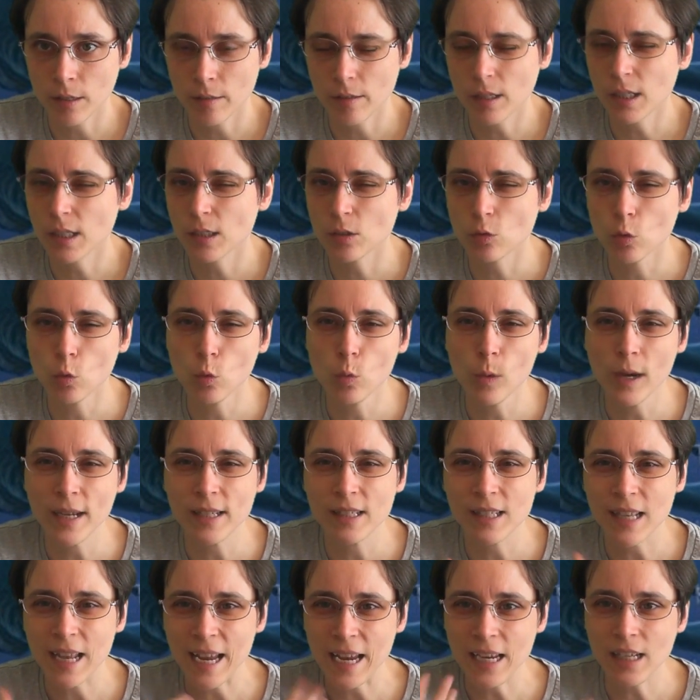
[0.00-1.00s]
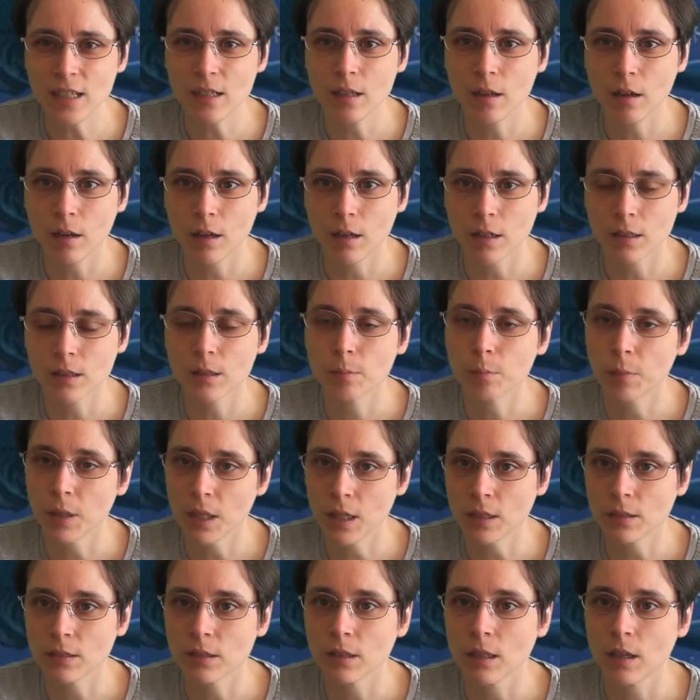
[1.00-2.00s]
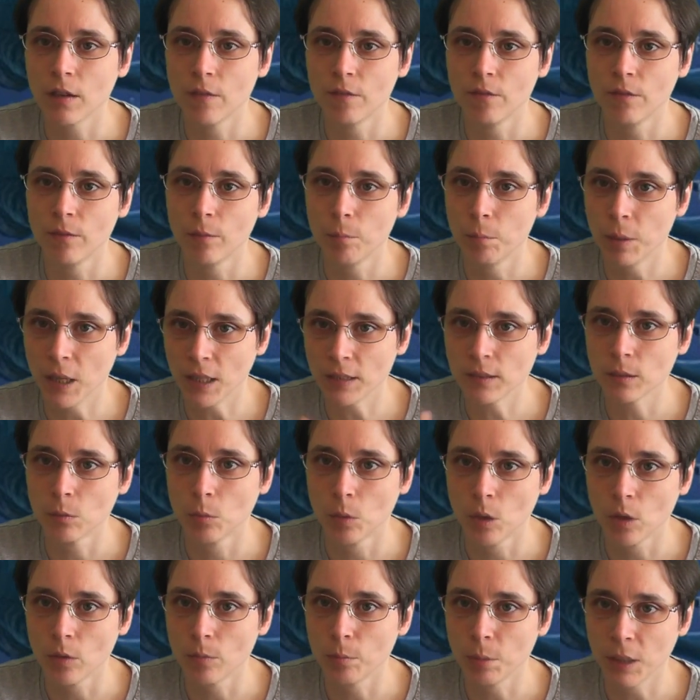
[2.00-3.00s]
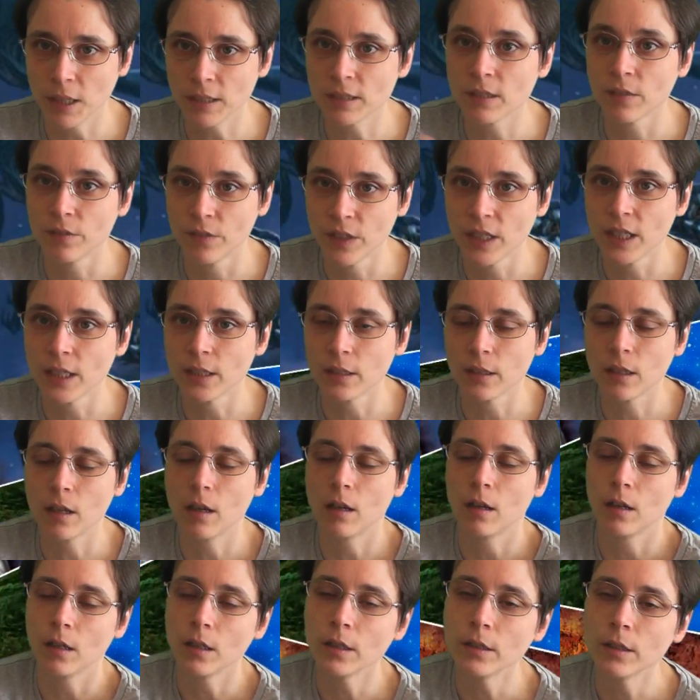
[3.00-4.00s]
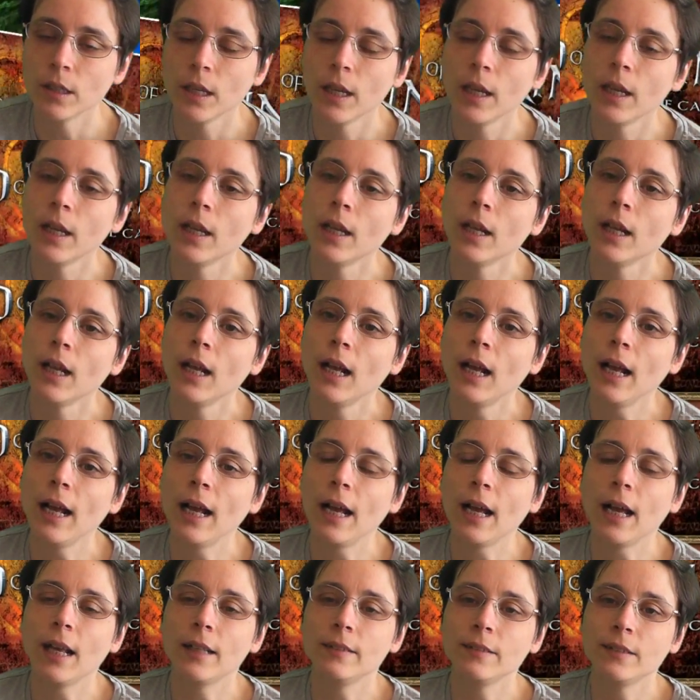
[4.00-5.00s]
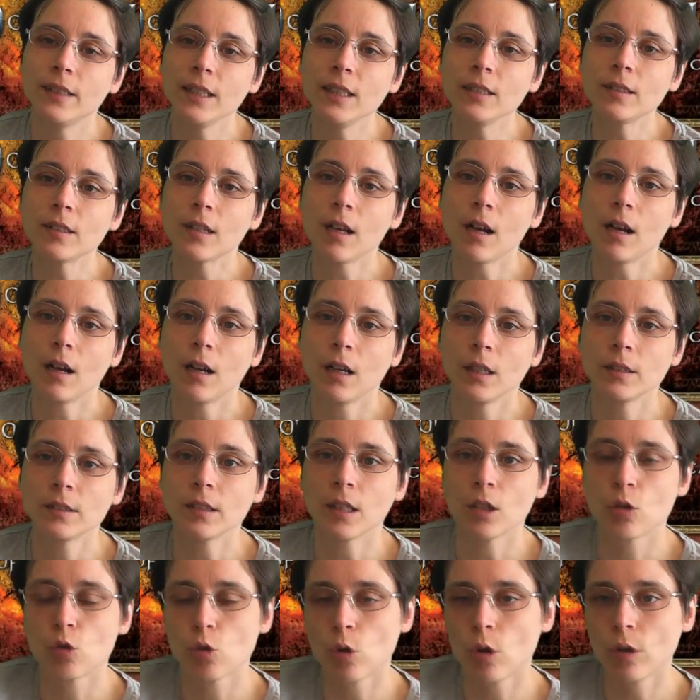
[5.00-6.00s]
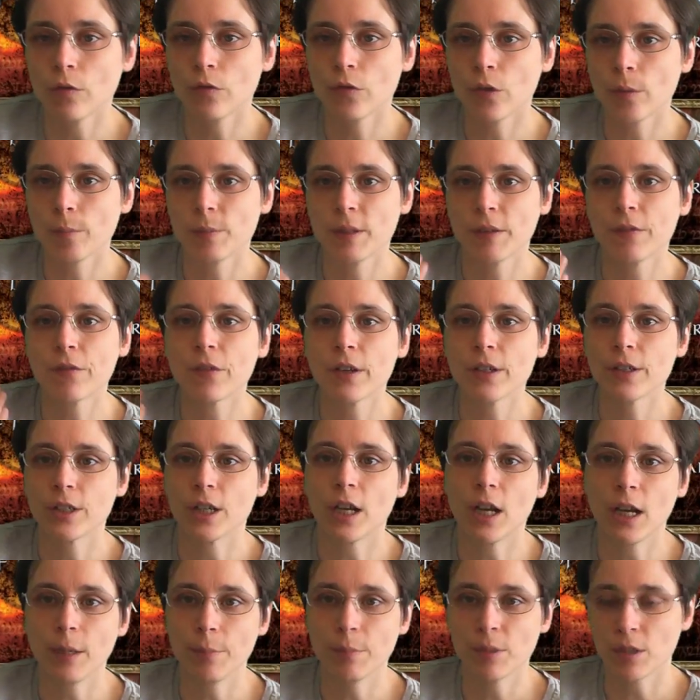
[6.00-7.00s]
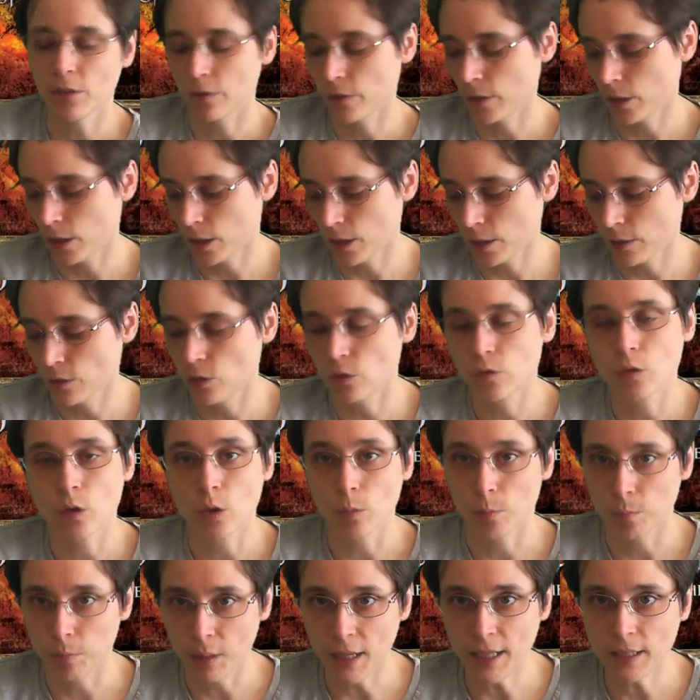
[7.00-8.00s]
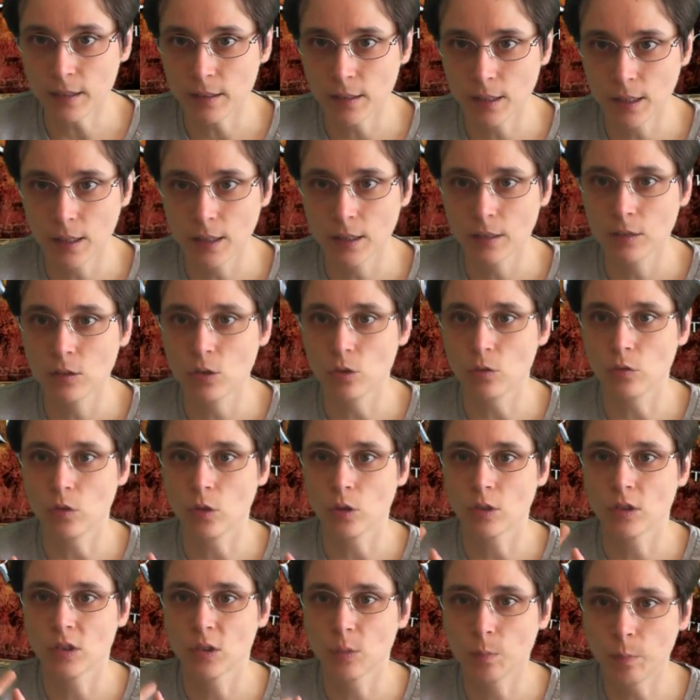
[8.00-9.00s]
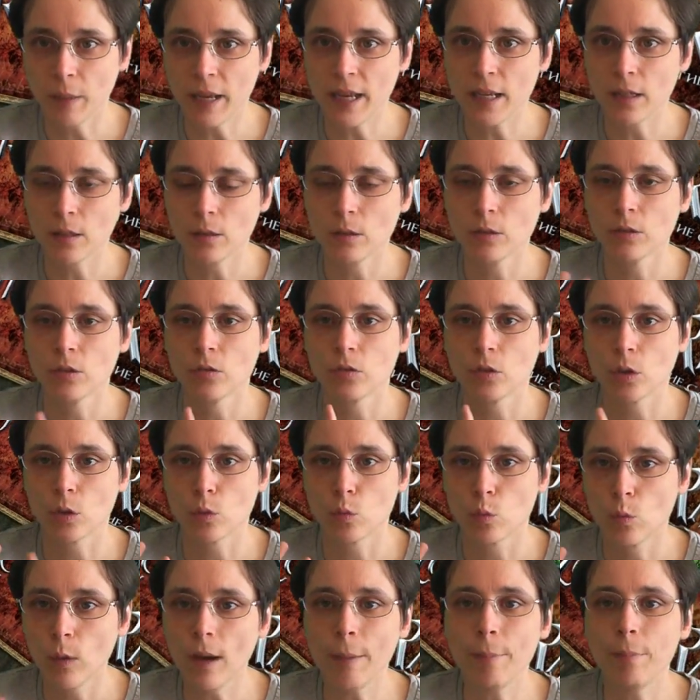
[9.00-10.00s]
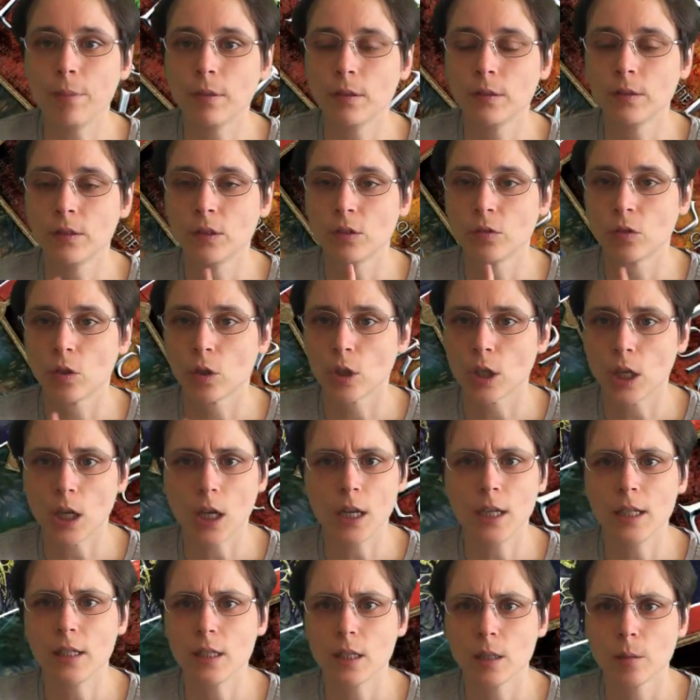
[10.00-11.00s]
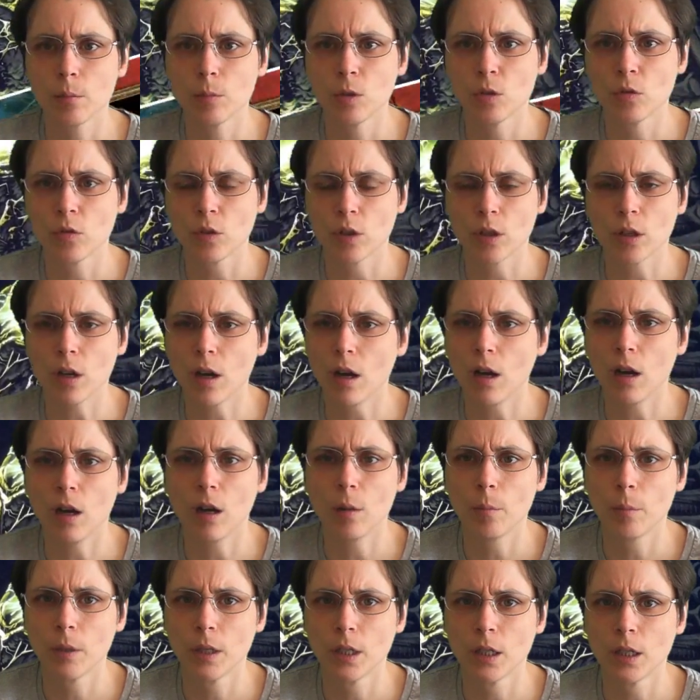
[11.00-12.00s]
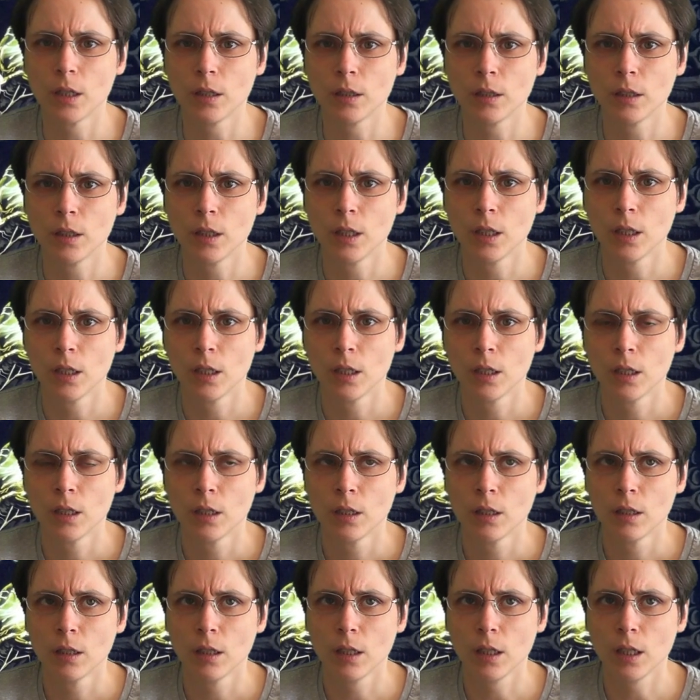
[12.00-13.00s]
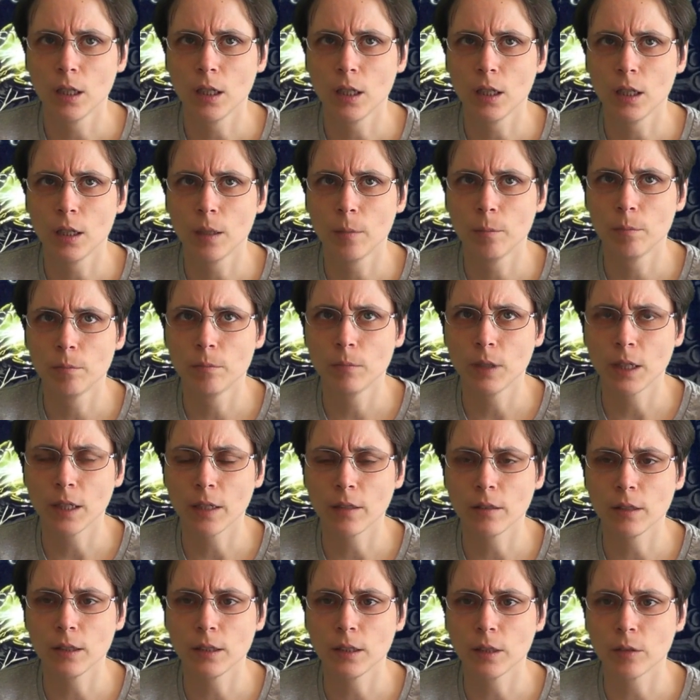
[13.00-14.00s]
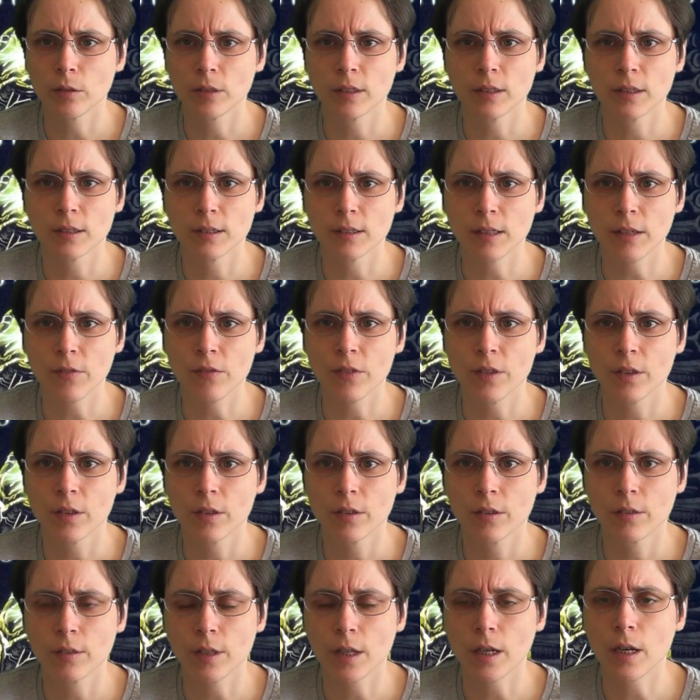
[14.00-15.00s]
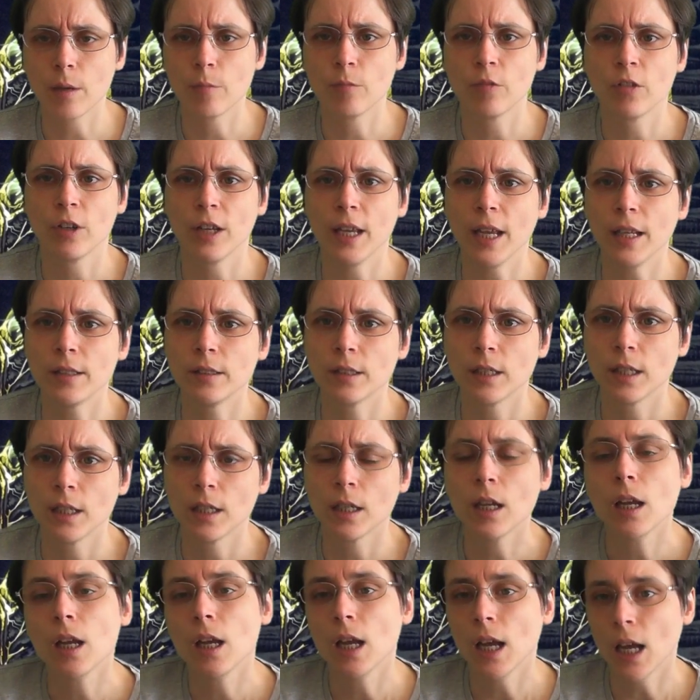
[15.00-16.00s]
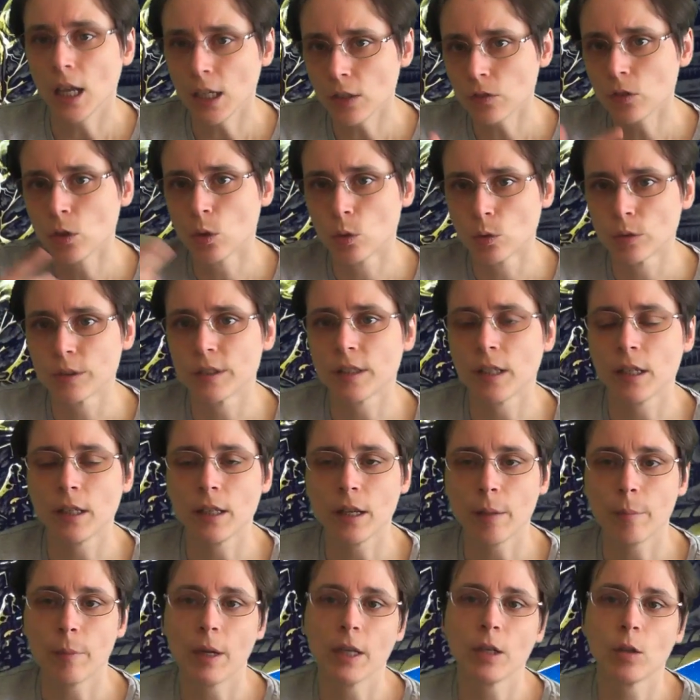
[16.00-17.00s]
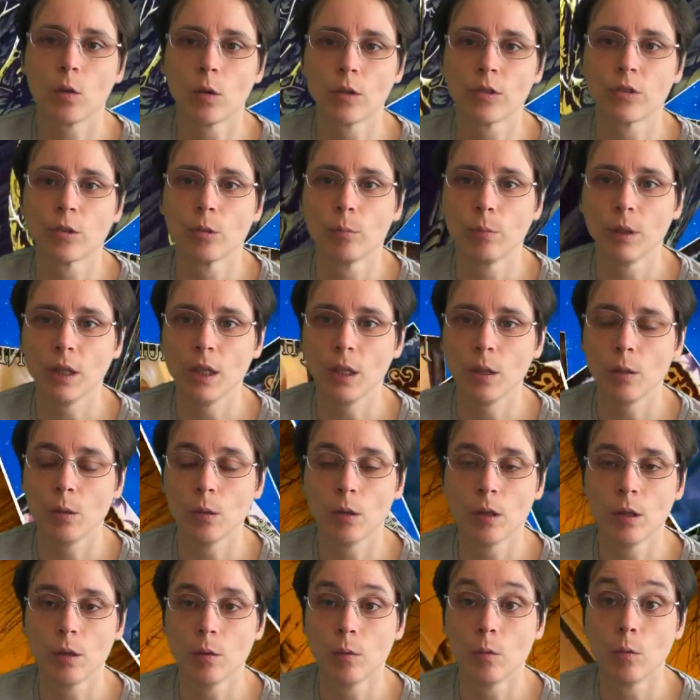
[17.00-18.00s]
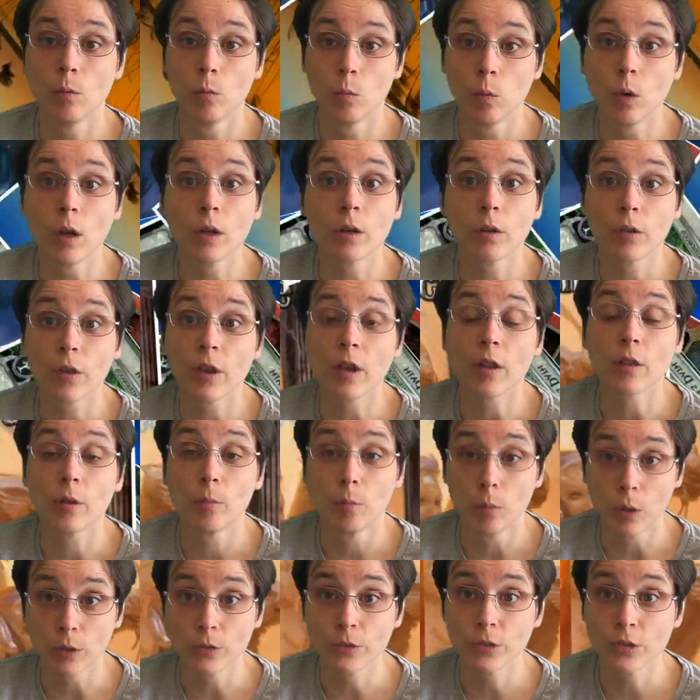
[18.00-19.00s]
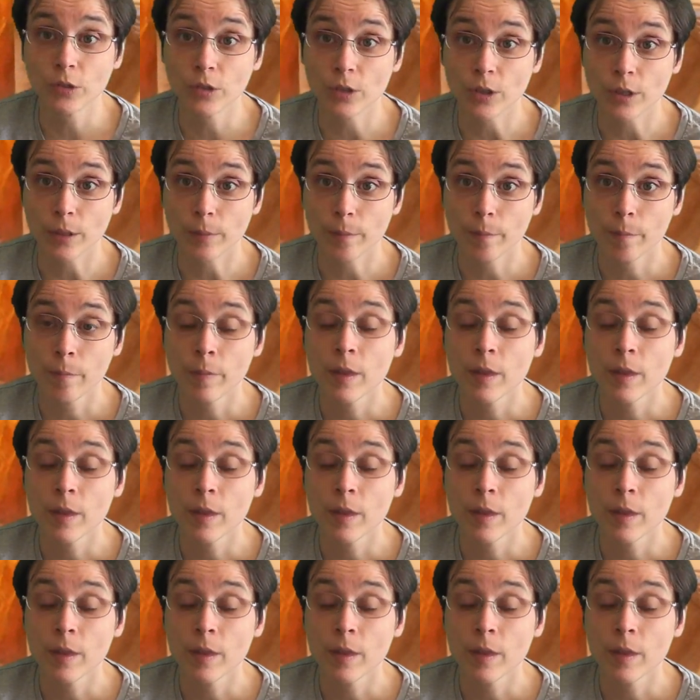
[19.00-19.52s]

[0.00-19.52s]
I think it's always 8 cards plus a villain card. And these cards are drawn from different types of cards. You've got blessings, you've got spells, you've got weapons, you've got items, you've got armor, and I think there is a 7th that I'm forgetting. And of course, then there might also be one or the other monster.